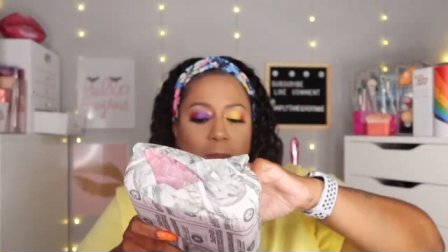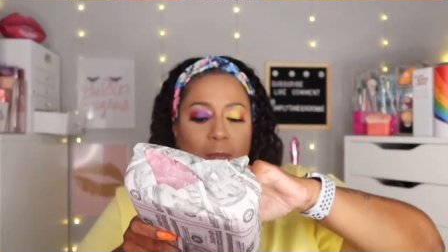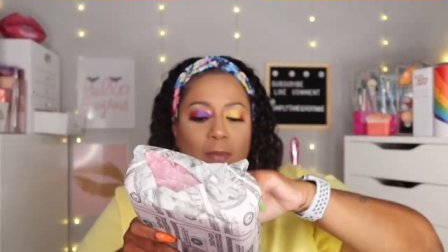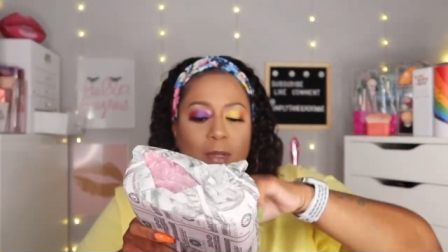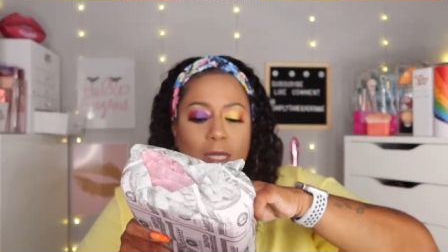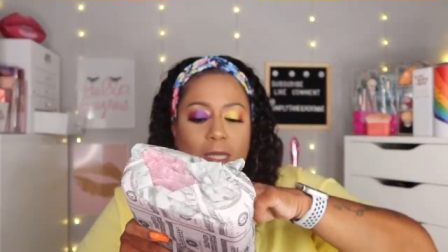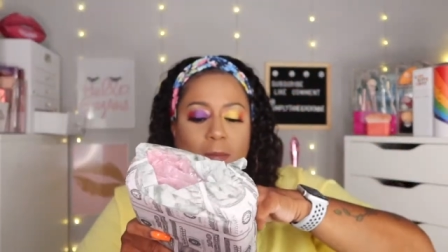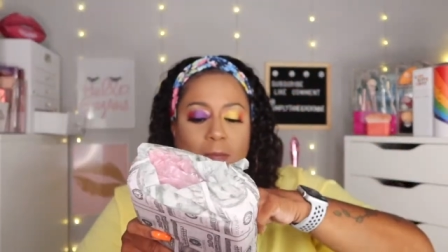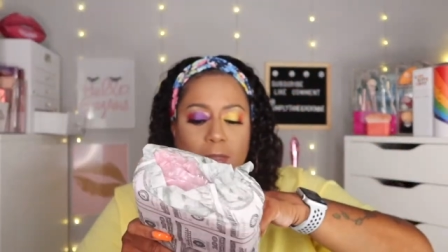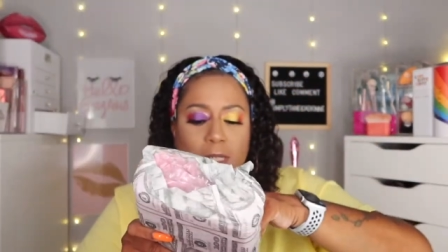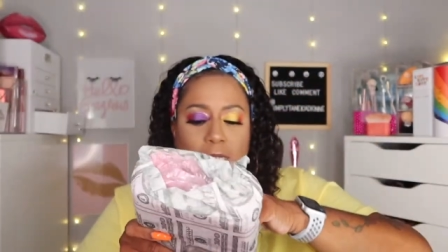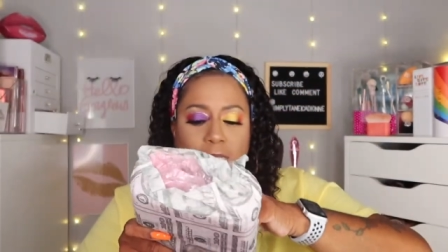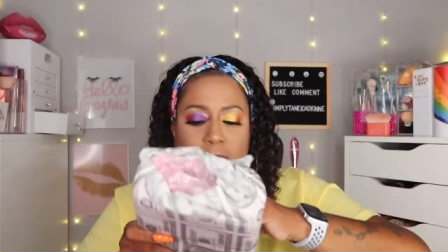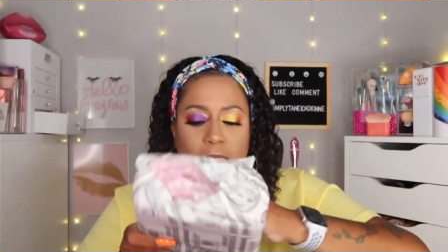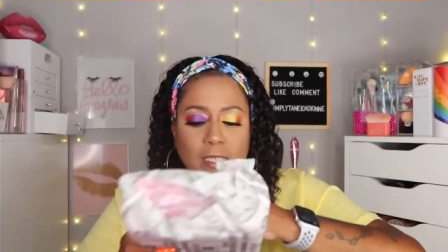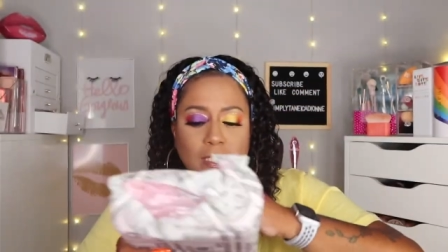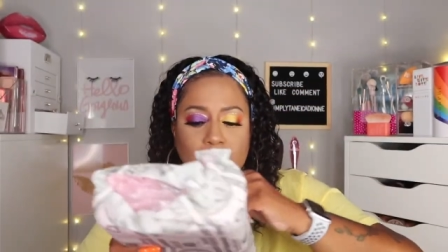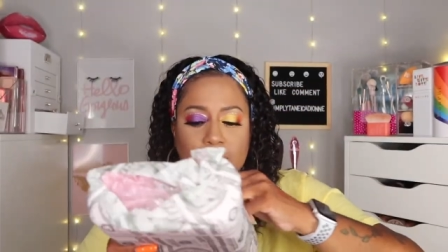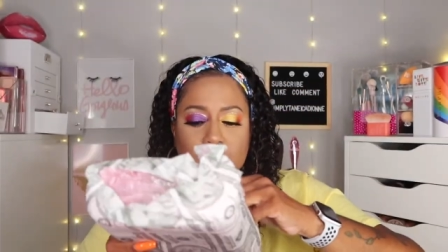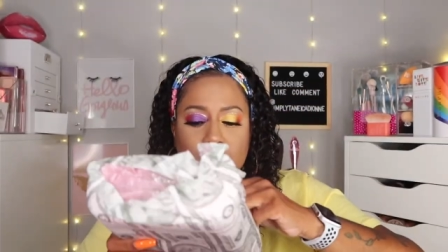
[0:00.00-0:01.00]
the blood money,
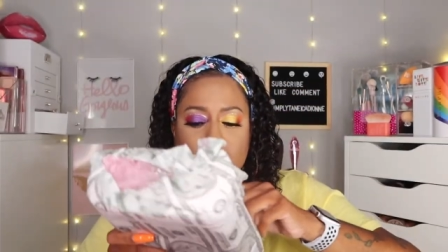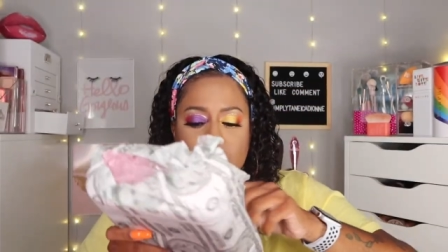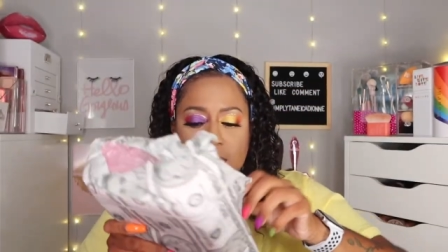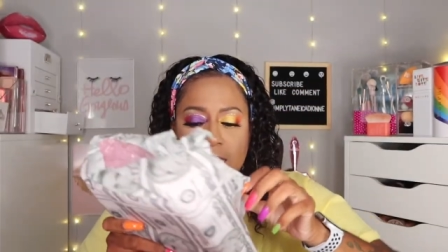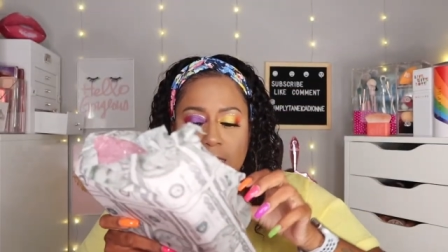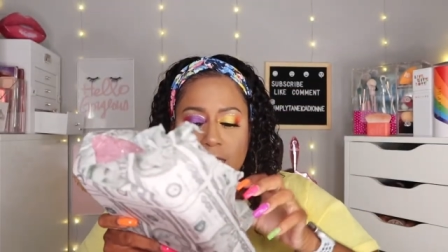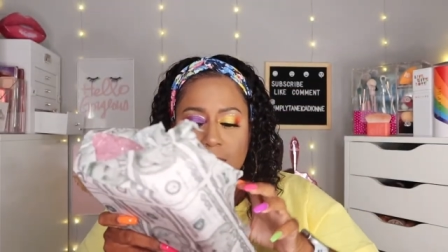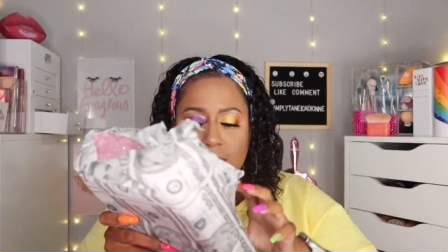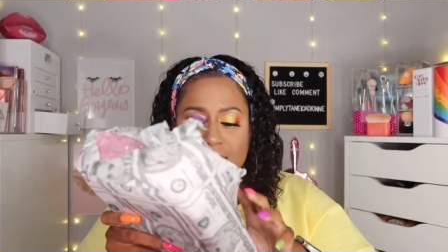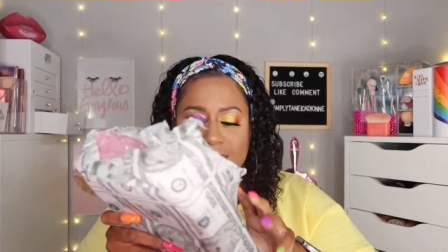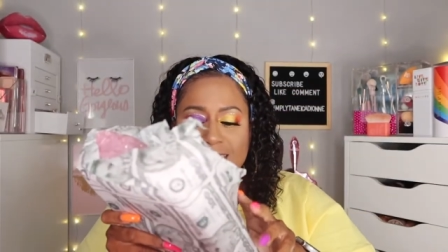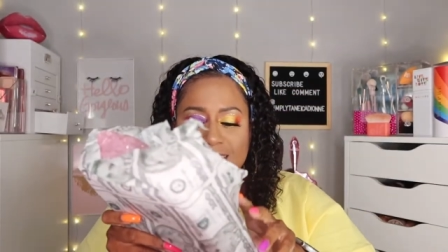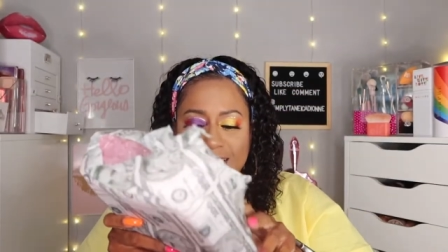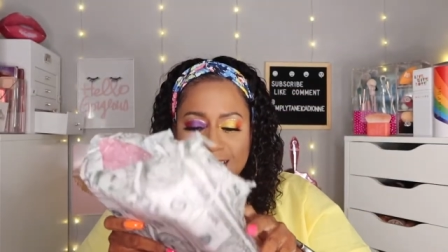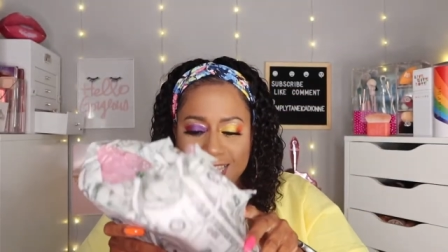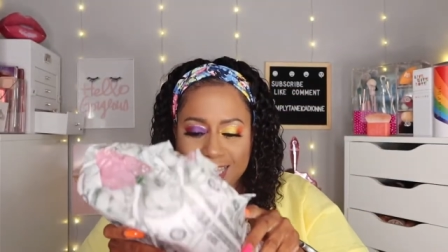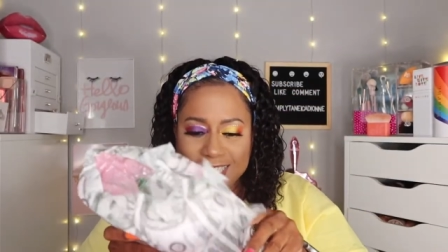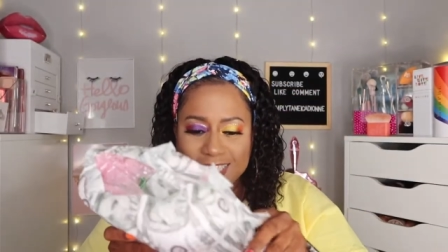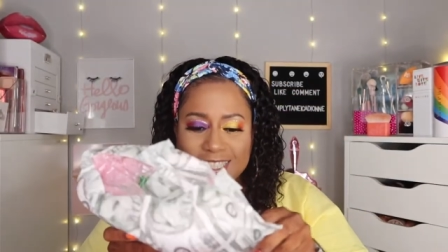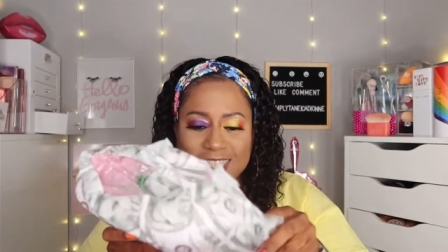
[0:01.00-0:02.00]
isn't it?
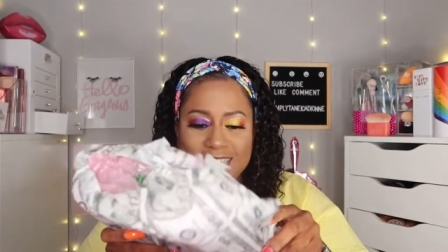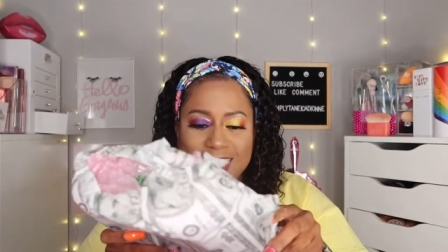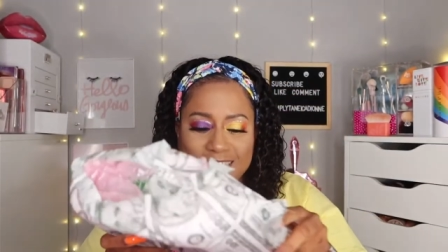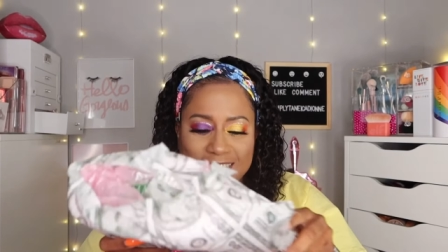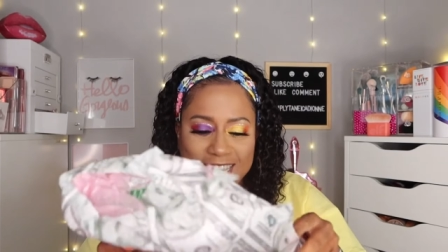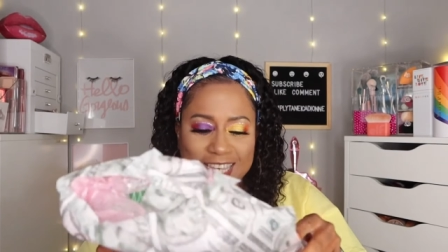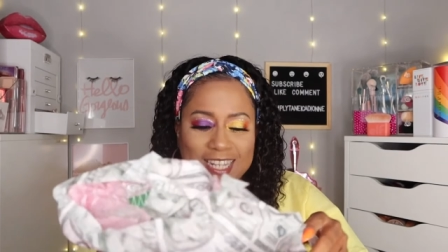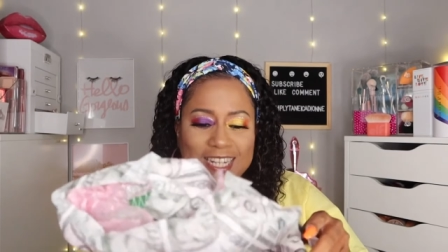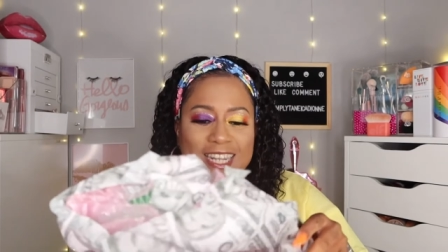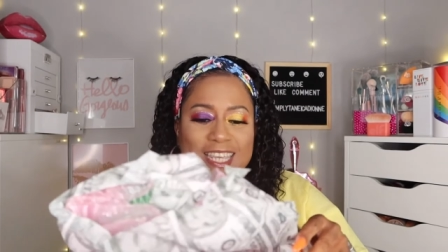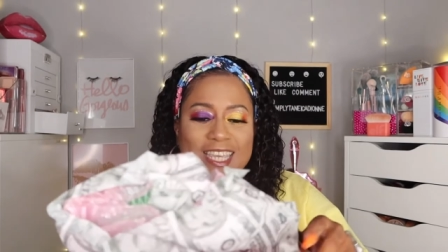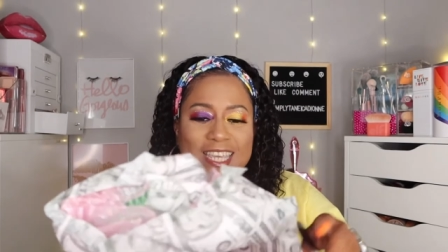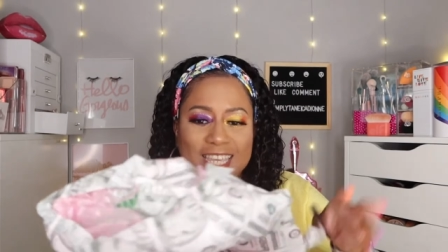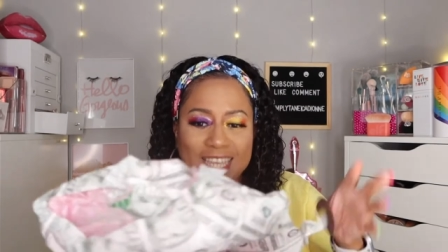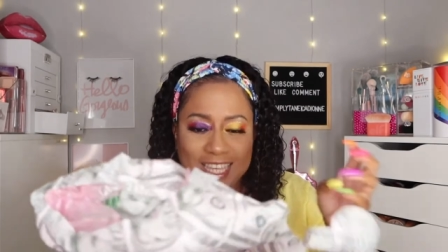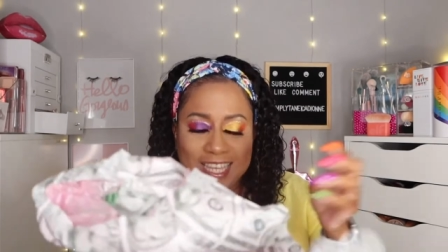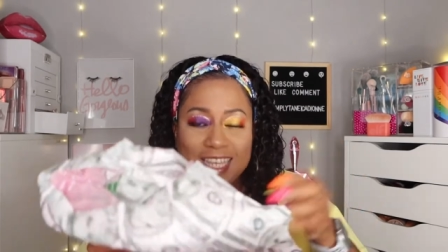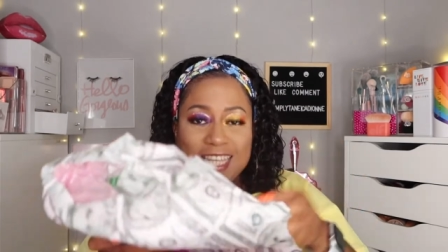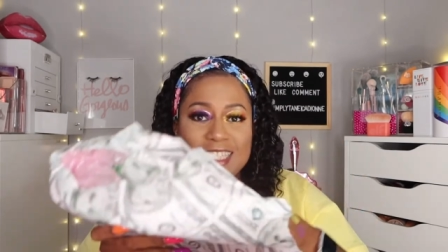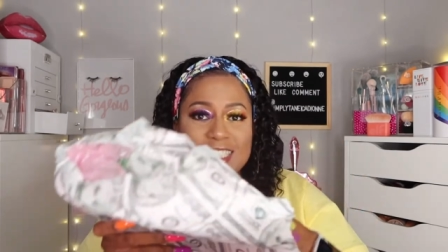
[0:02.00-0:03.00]
Yes, it
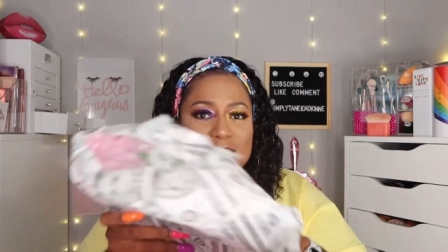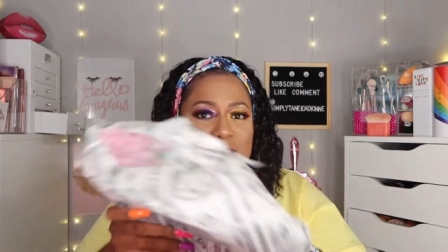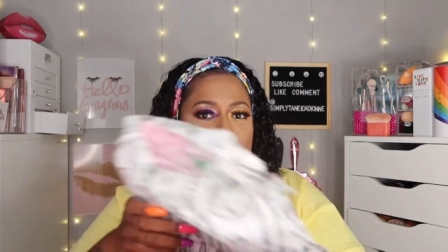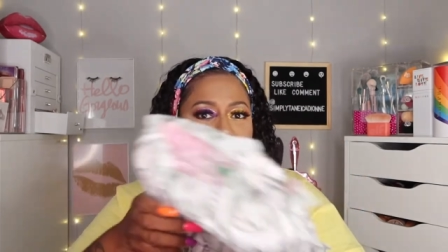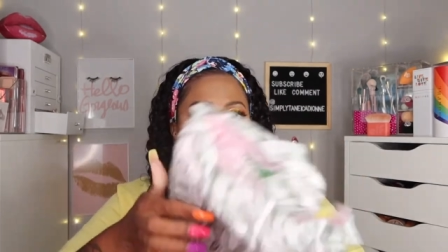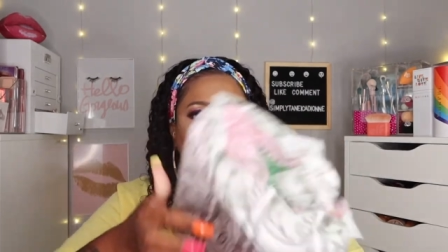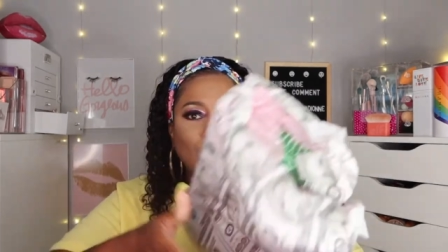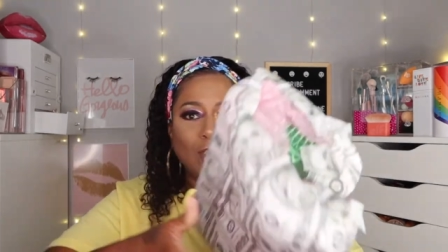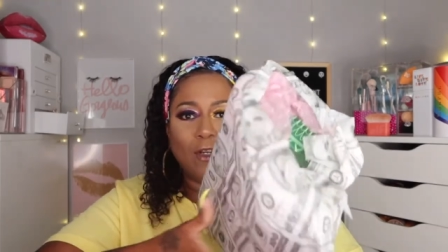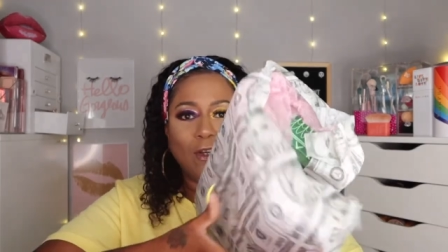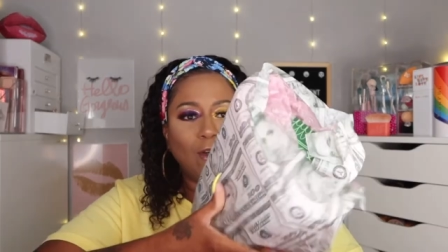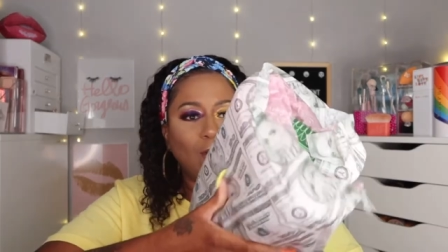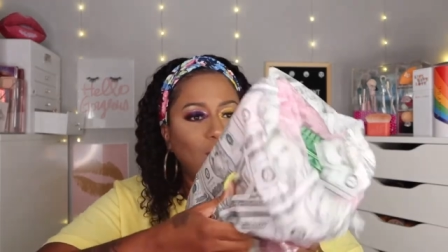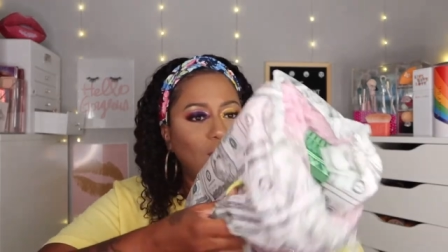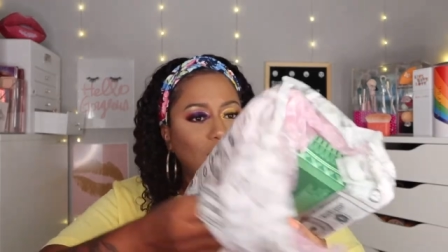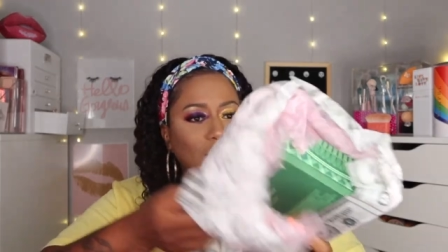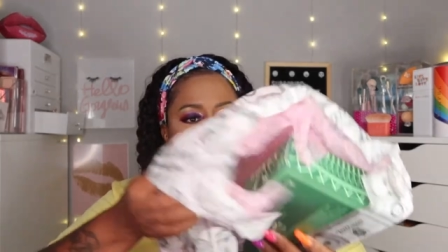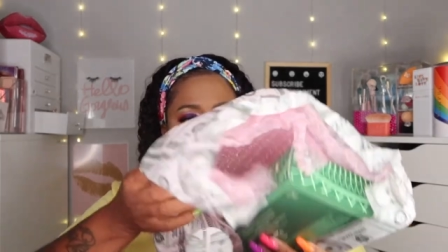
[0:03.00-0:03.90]
is. Told y'all.